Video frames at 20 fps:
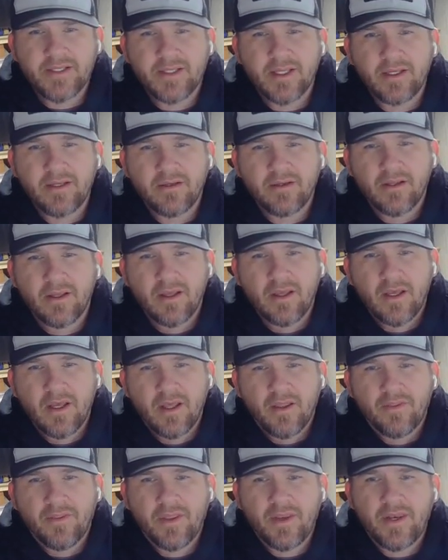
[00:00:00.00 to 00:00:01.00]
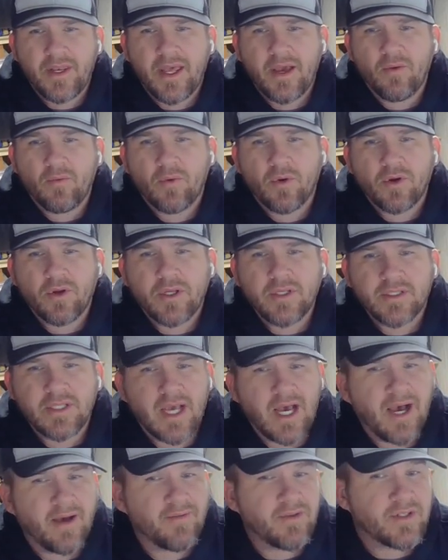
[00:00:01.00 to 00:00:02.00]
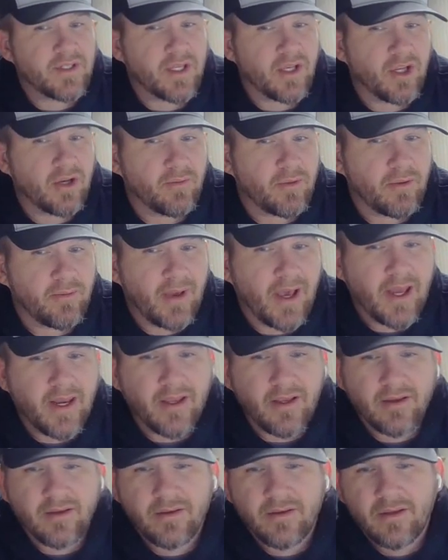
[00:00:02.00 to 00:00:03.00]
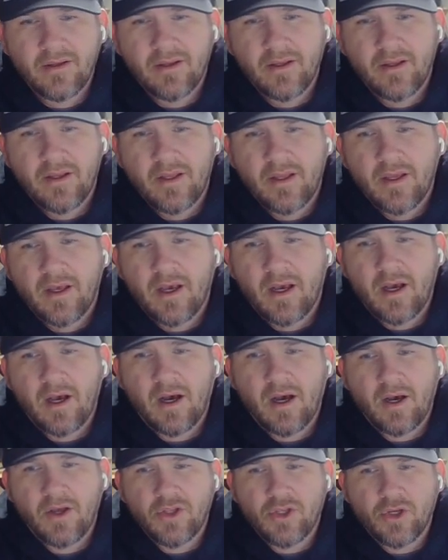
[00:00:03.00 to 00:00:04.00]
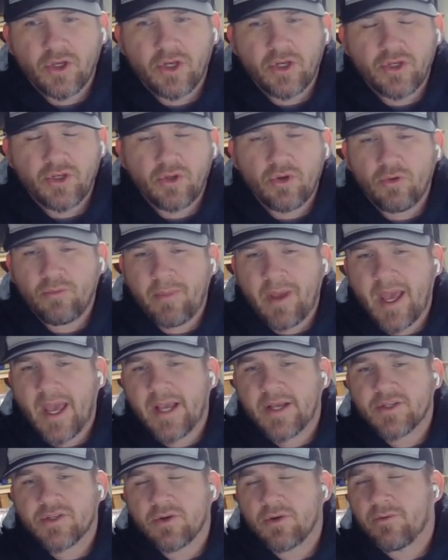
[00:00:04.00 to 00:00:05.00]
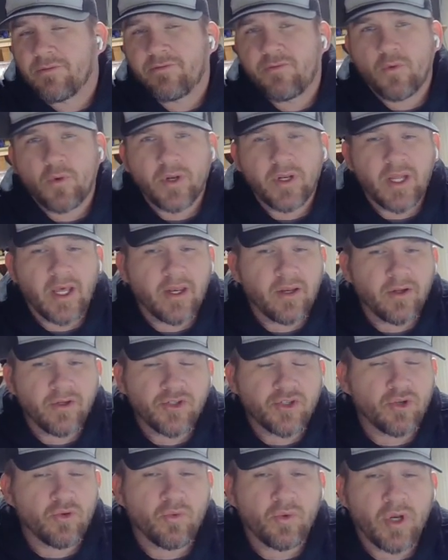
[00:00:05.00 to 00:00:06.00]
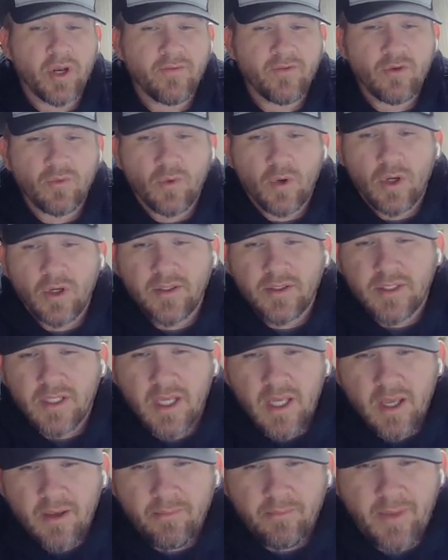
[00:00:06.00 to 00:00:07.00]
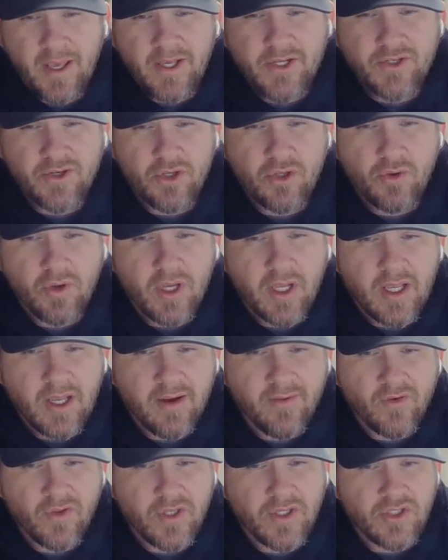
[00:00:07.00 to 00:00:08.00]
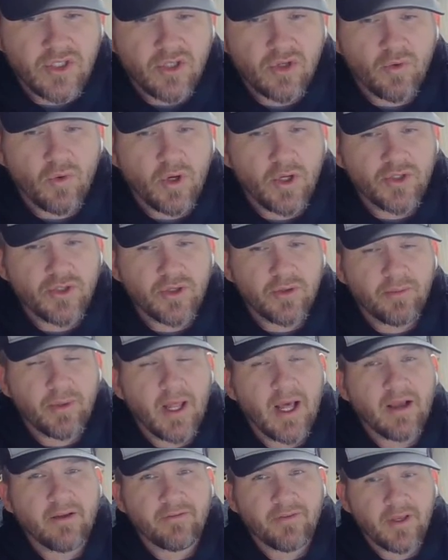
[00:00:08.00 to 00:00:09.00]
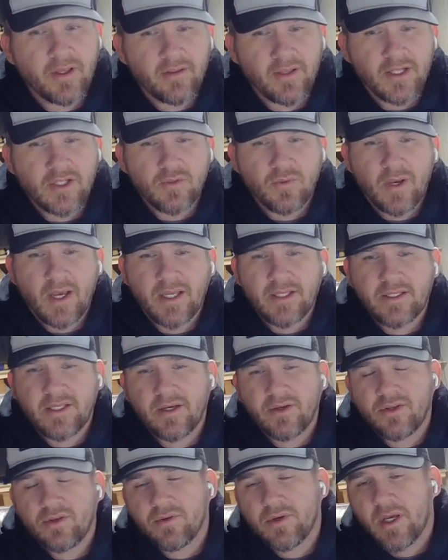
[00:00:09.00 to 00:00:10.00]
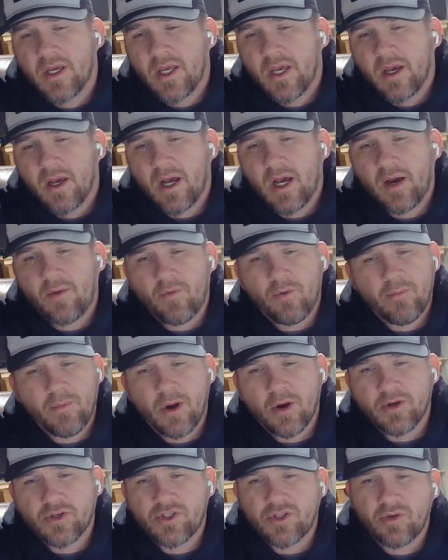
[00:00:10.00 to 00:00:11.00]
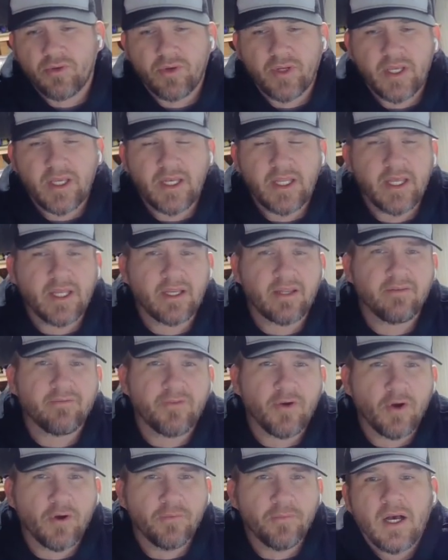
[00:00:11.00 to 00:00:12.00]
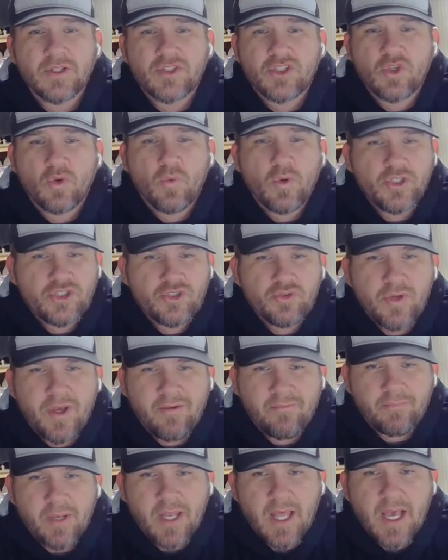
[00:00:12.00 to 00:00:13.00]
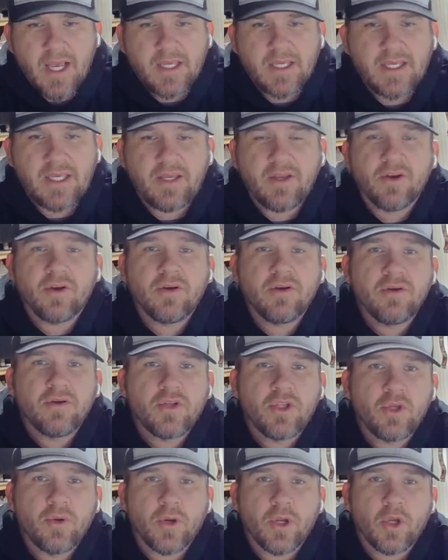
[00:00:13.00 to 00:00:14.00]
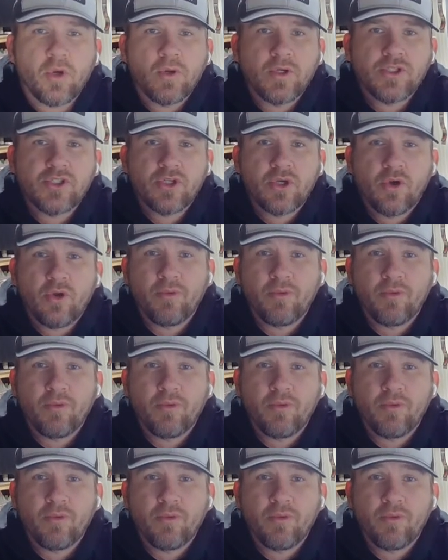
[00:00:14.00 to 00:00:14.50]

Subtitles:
it. The network is obviously going to be MATIC. You're going to do your max or 4,900 or whatever you want. Make sure you can cover this 200 BLOK fee. That's why I tell you. Remarks you don't need, hit confirm. So once you have BLOK here, you are going to go to